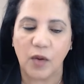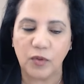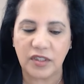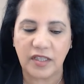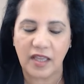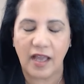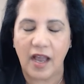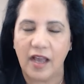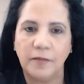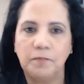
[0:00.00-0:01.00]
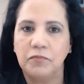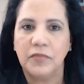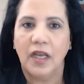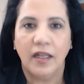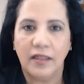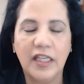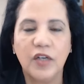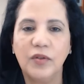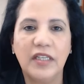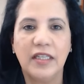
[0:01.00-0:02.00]
I would say that
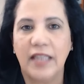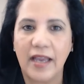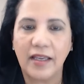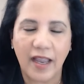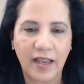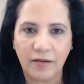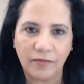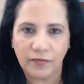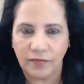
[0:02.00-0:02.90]
literally a decade,